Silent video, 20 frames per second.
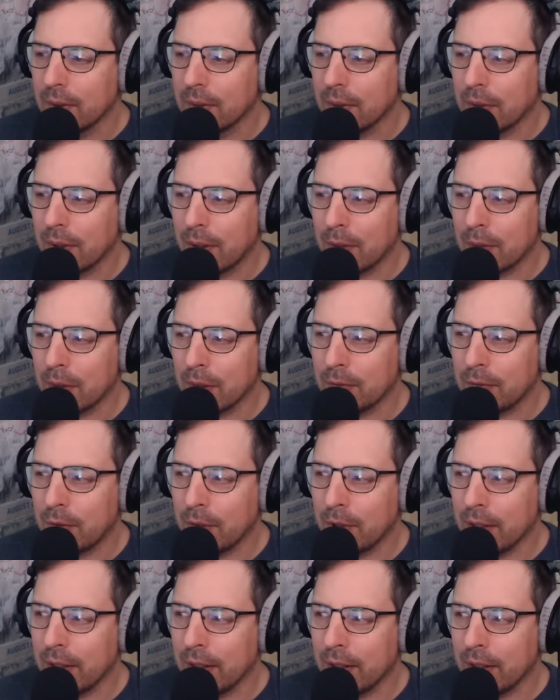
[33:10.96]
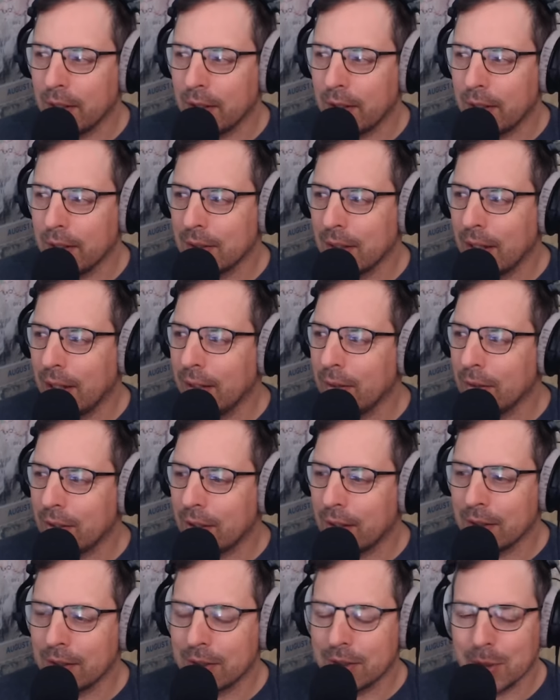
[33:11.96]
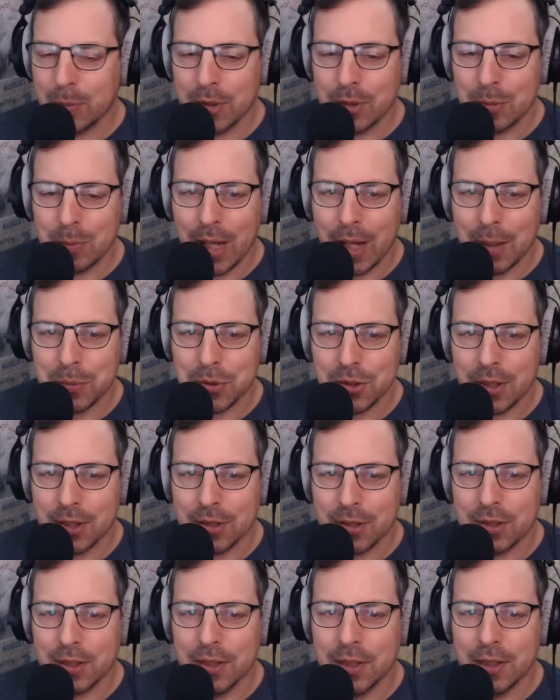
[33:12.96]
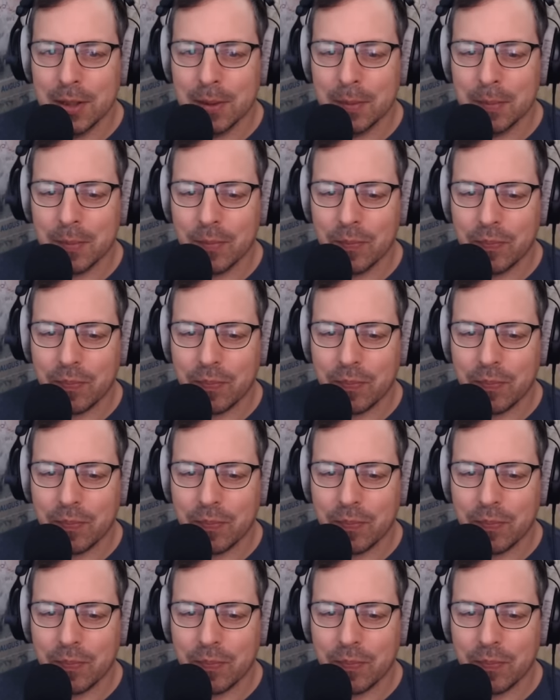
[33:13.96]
Uh, looking forward to you know I, I, look on some of these maps and I see um,